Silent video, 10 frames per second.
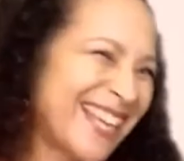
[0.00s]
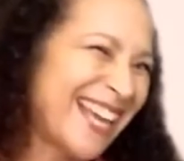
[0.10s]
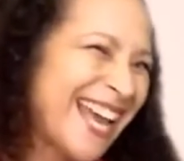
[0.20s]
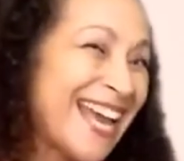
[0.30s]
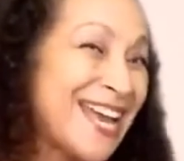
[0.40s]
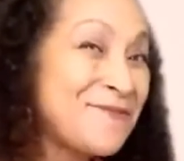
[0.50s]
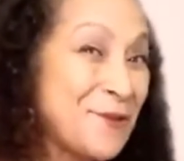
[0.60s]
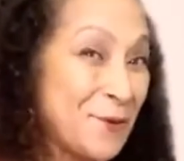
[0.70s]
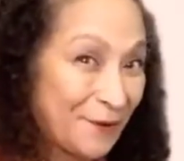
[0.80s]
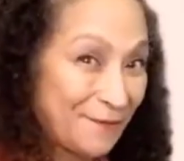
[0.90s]
If you
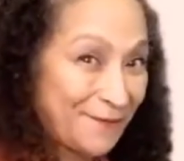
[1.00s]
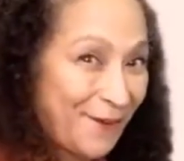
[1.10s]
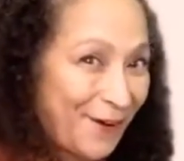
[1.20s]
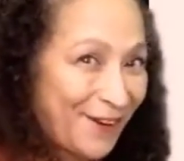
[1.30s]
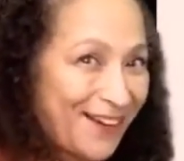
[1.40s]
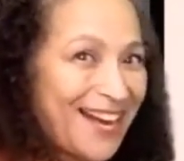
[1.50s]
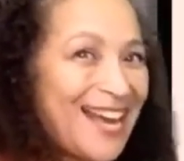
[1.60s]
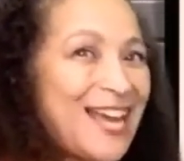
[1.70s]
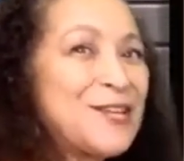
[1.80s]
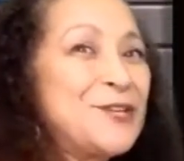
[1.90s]
prefer,
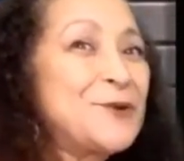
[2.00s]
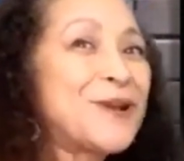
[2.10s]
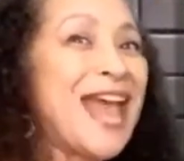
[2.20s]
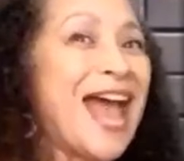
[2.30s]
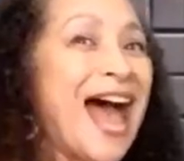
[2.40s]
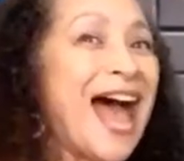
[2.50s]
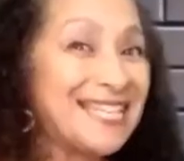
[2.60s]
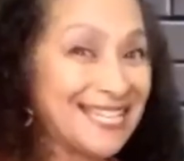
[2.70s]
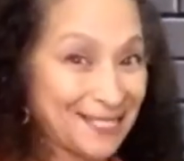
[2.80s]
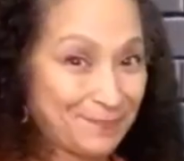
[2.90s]
you can
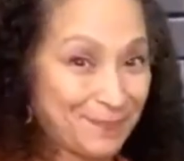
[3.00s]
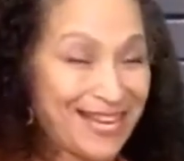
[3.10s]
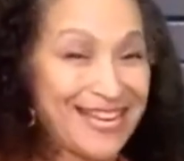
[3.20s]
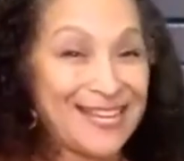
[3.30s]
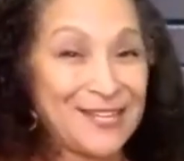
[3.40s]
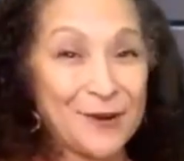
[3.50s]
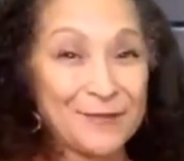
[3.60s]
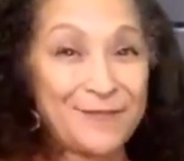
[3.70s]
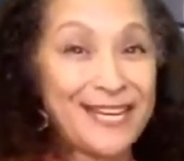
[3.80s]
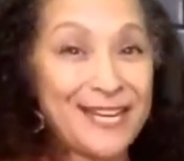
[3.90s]
display your
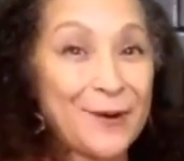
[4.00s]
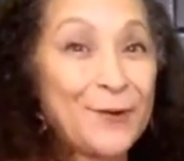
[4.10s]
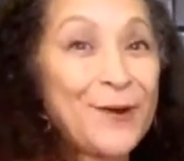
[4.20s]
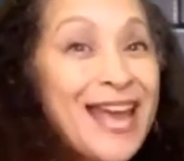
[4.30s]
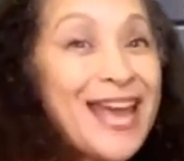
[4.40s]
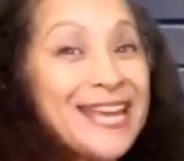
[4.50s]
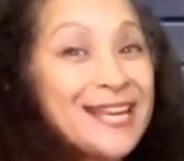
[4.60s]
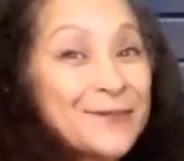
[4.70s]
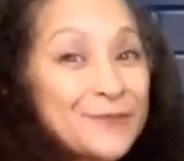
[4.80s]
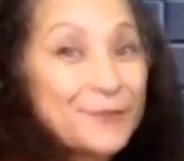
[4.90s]
video in a
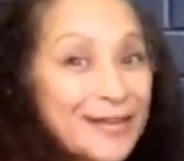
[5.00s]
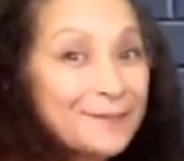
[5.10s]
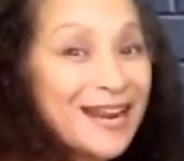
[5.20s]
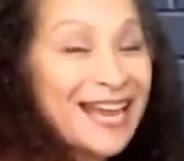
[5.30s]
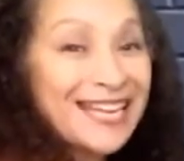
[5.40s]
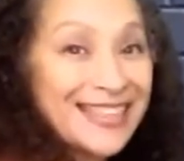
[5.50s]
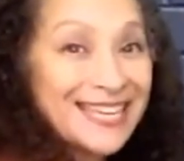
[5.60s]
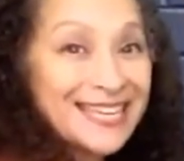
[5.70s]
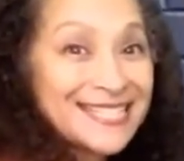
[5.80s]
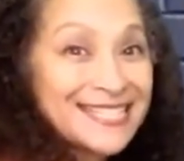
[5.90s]
frame like
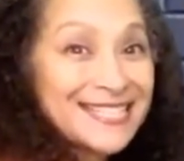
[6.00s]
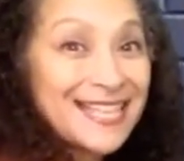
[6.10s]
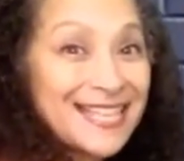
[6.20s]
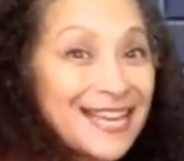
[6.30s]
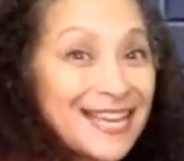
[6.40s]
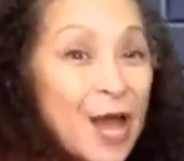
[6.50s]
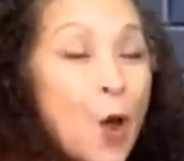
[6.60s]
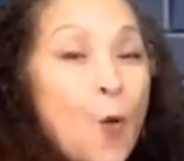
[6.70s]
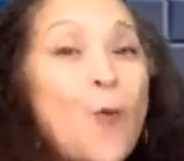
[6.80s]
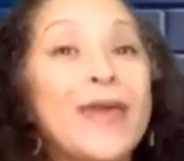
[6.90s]
this
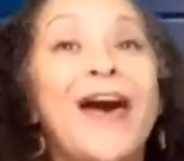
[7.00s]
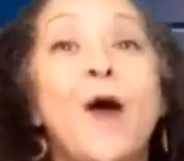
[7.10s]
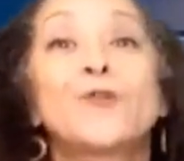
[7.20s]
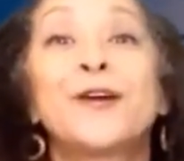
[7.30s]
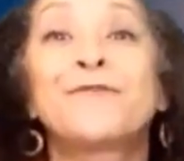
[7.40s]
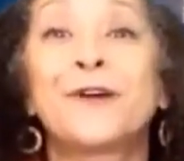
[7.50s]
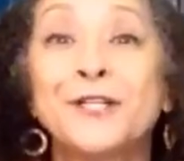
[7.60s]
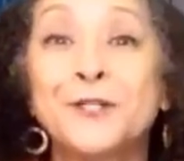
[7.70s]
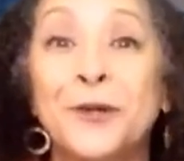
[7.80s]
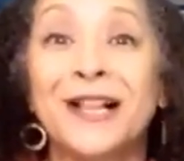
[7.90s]
without a
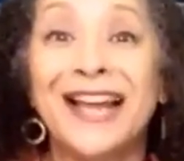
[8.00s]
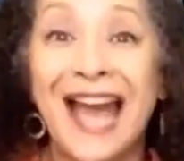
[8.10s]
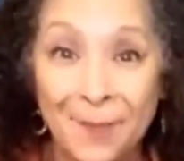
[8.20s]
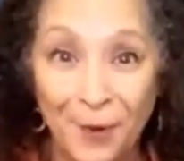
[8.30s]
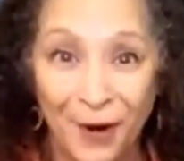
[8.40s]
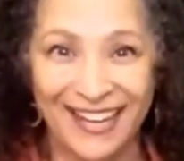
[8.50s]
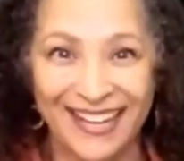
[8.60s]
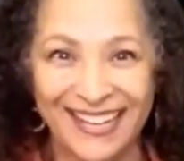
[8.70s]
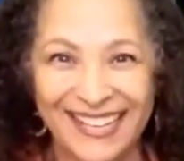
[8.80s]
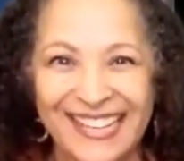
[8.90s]
virtual camera.
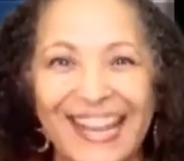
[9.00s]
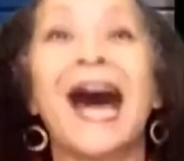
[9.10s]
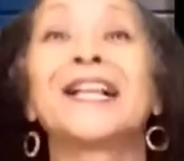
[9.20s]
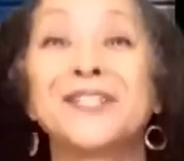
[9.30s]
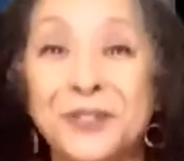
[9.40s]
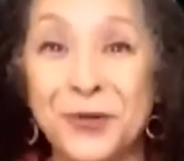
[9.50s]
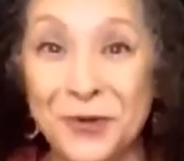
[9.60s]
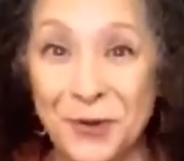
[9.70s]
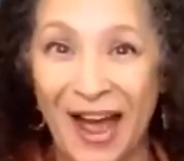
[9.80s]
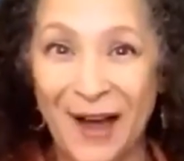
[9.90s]
I'll show you
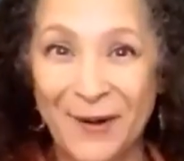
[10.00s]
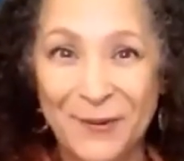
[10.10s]
how.